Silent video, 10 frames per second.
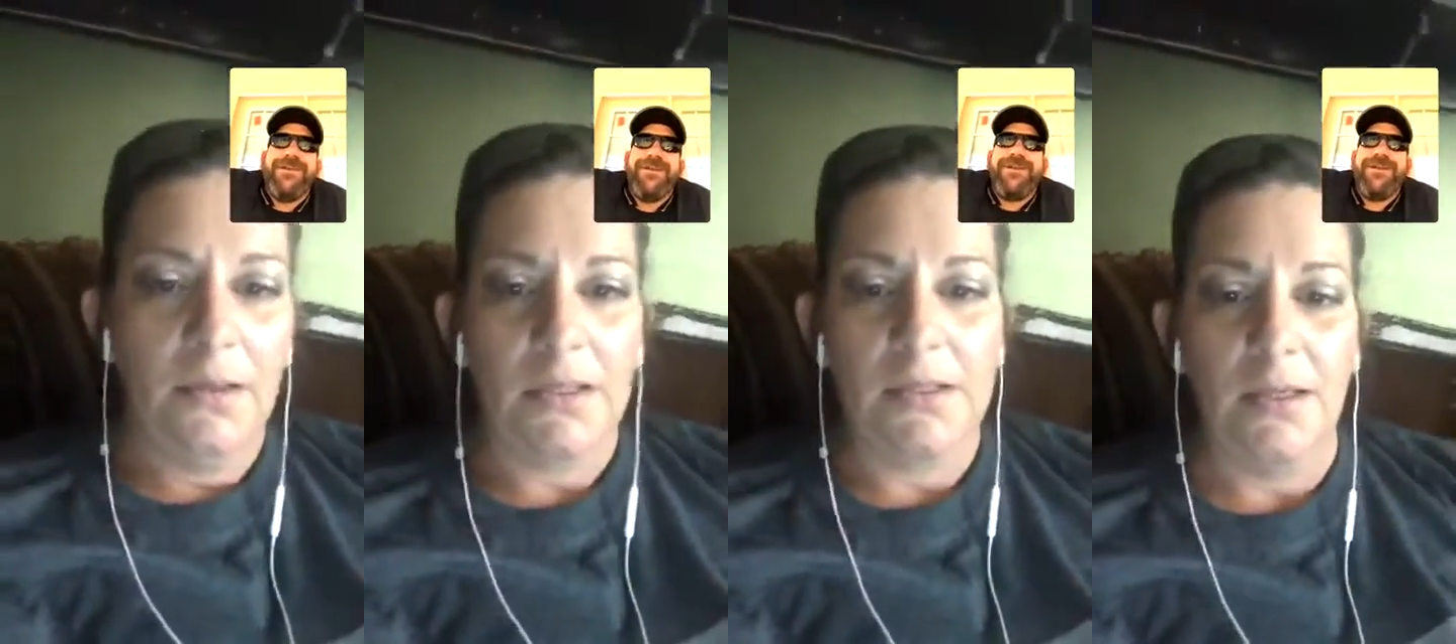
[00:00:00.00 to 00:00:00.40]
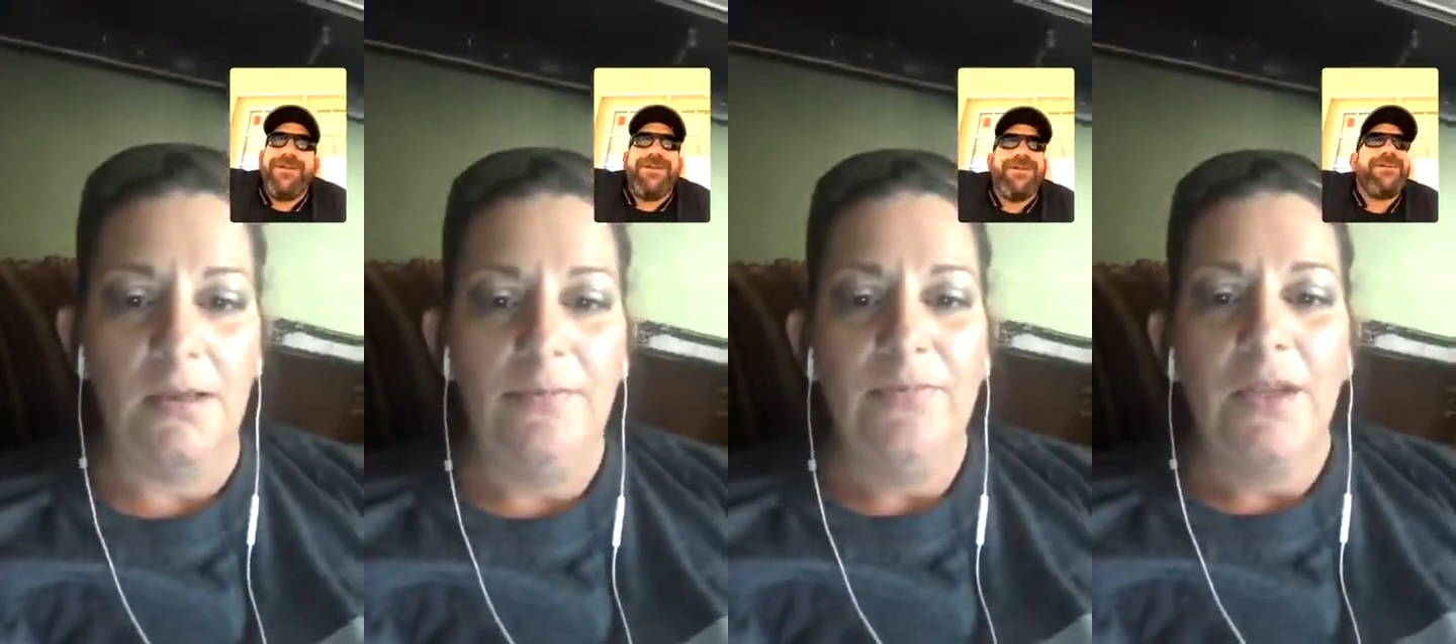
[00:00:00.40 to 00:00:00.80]
listen,
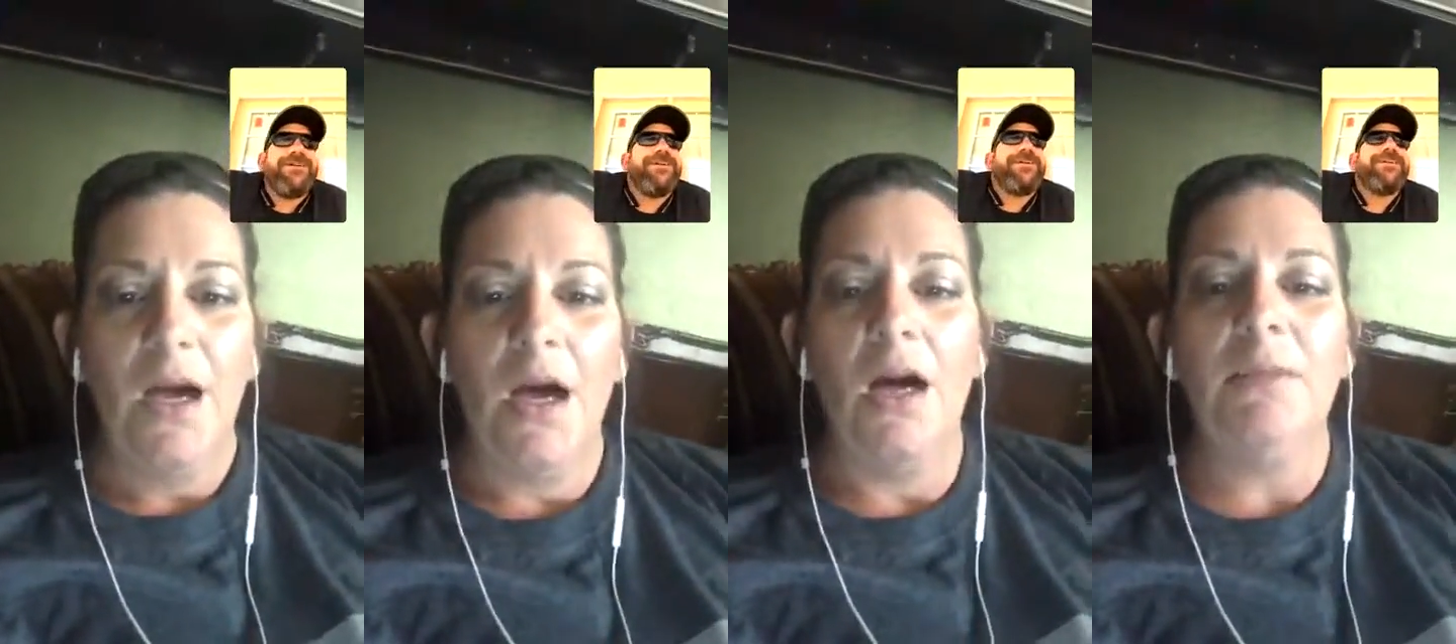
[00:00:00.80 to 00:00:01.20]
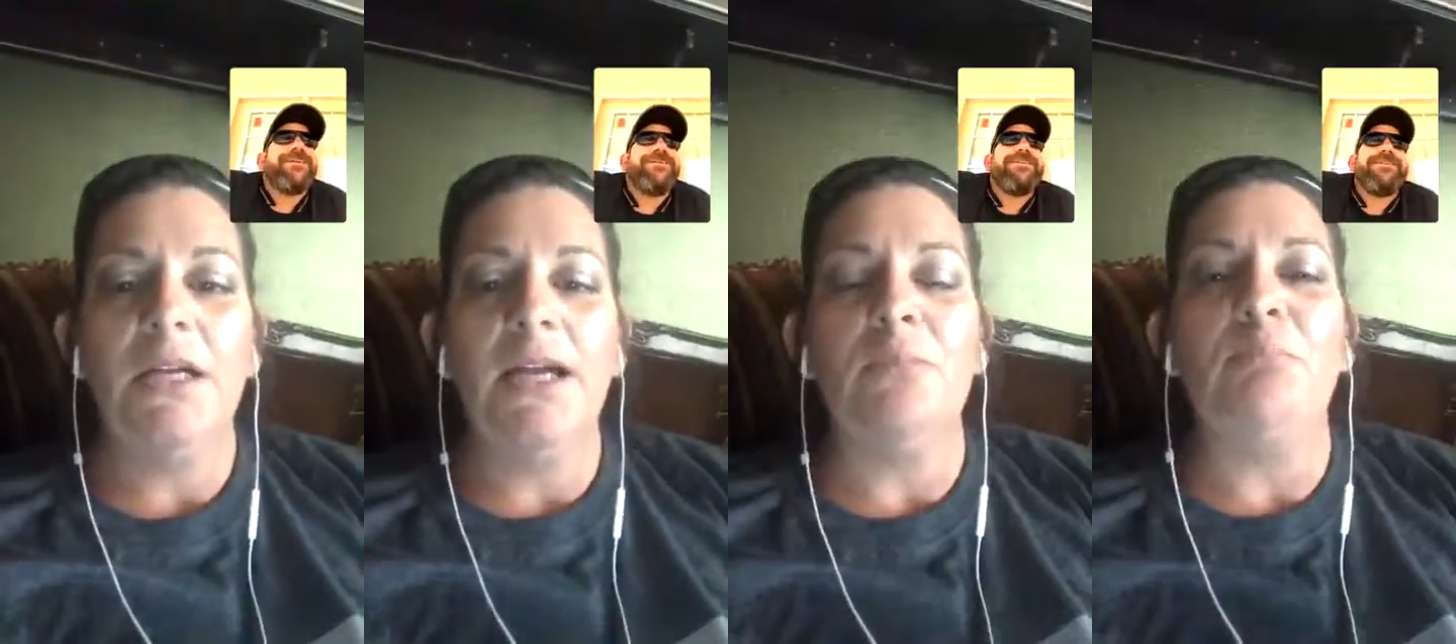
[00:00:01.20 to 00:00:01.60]
I'm going
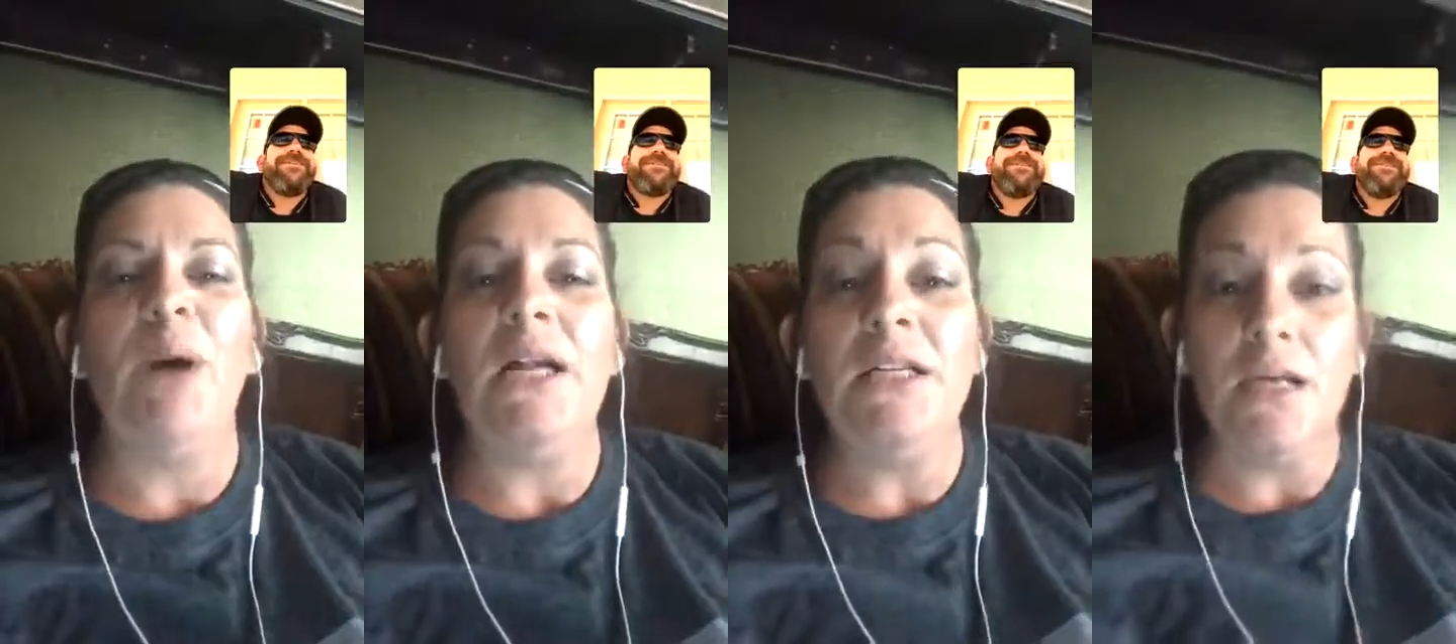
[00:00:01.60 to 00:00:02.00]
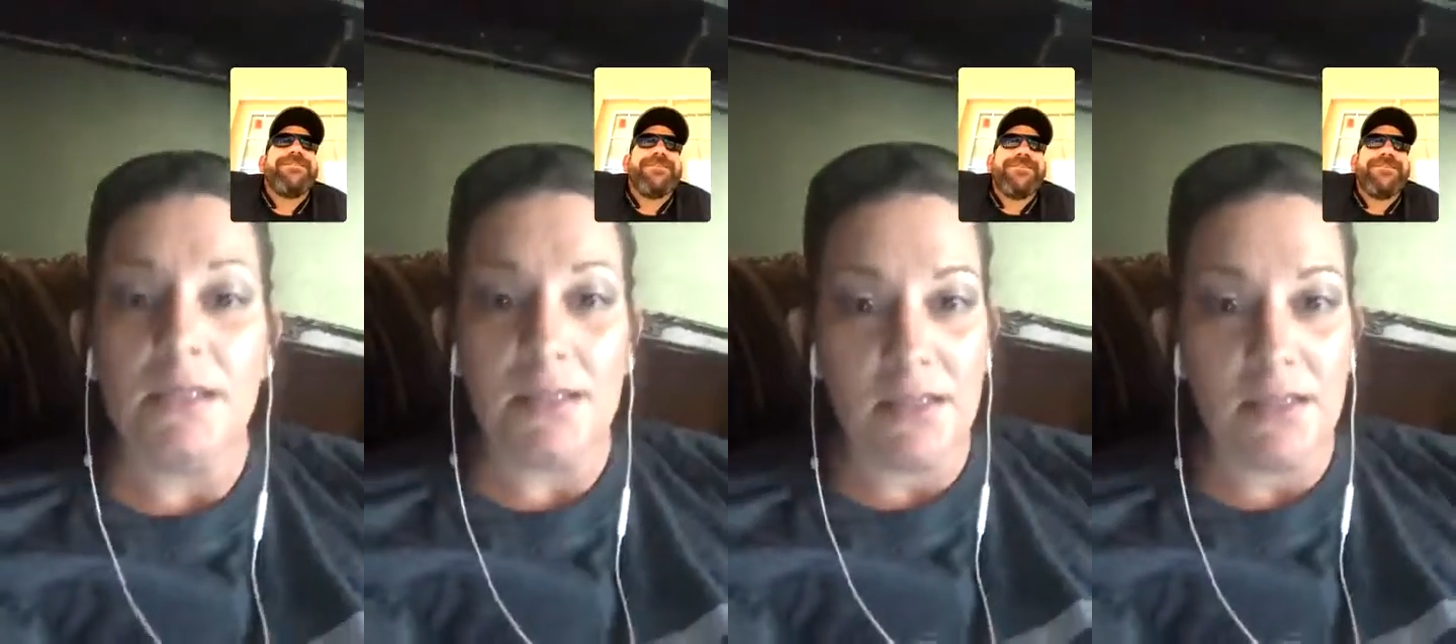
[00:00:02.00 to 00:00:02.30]
to get bunions